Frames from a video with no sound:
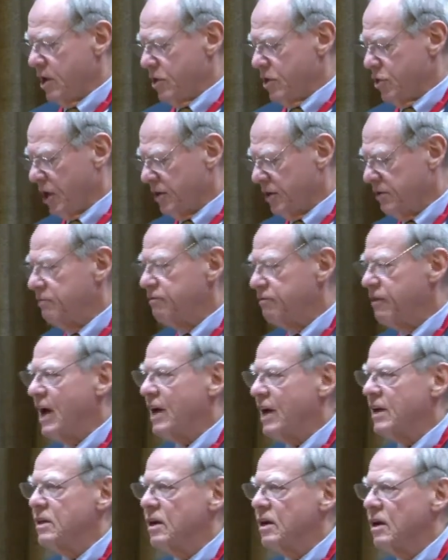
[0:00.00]

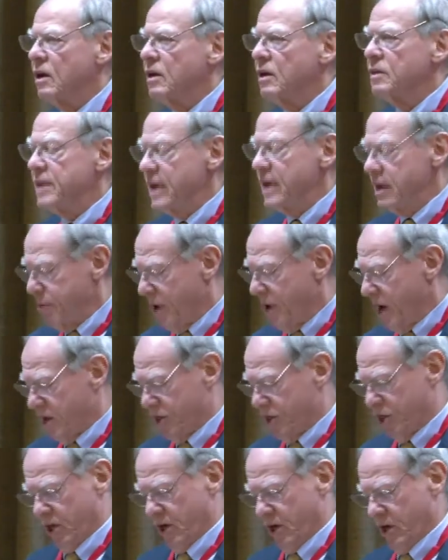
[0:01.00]
justifying the
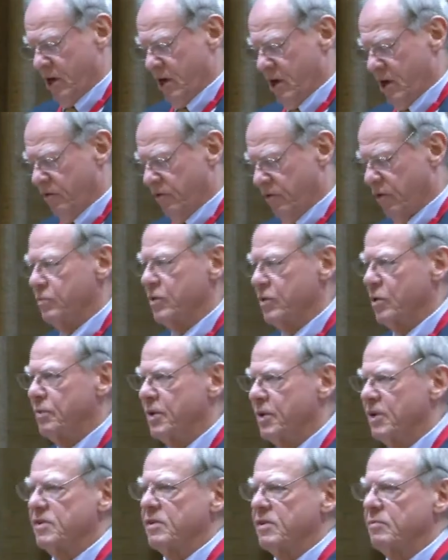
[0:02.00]
departure from the
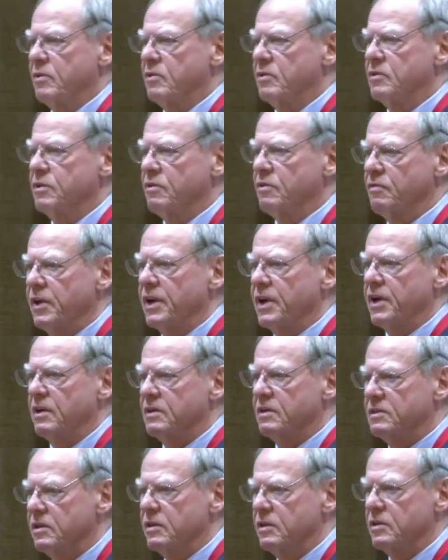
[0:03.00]
principles of
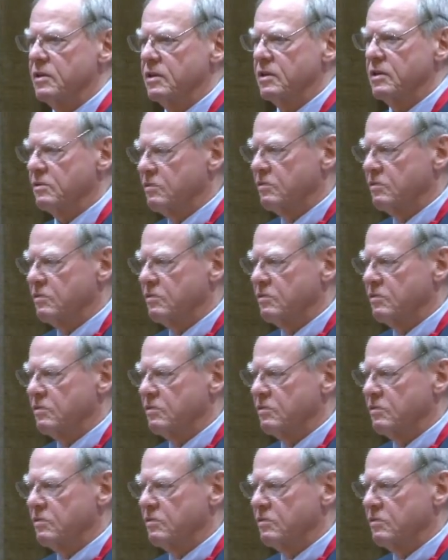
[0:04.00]
legal certainty.